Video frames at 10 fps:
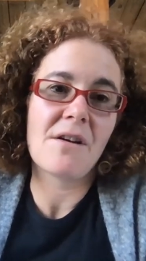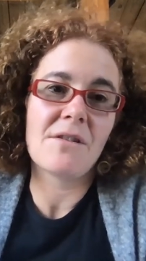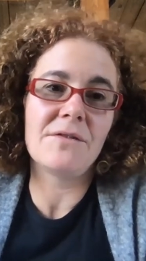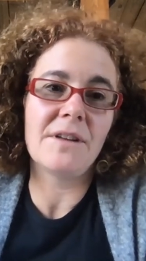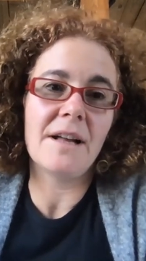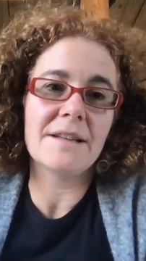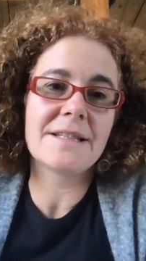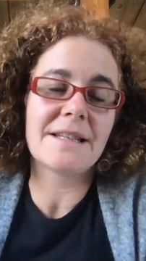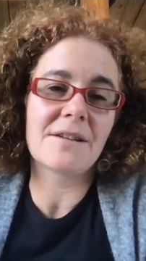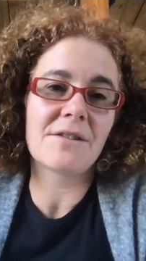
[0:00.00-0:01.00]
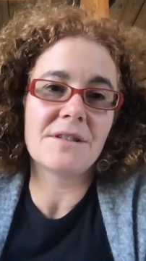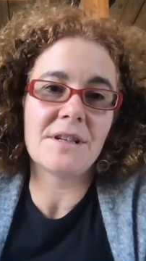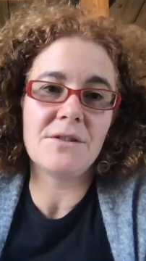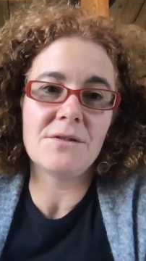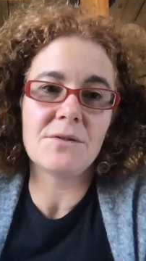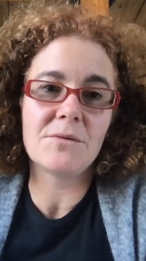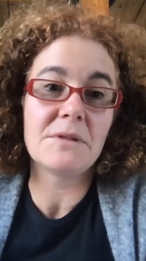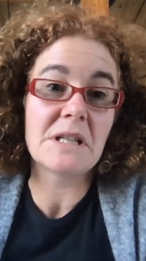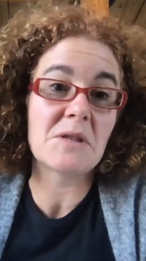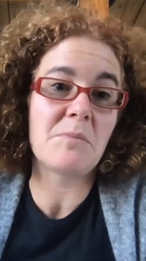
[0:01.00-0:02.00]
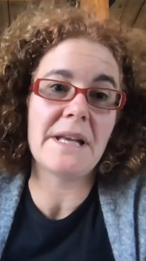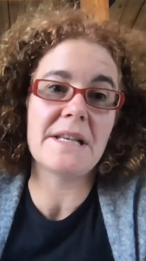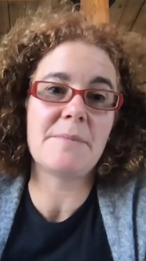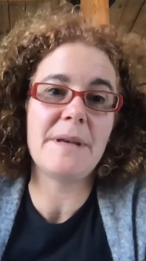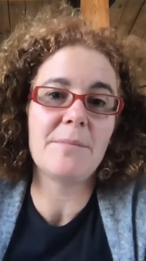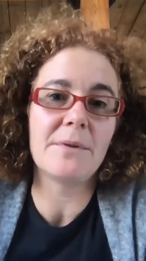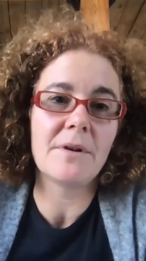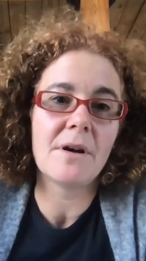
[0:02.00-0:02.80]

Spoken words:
floods that continue to displace people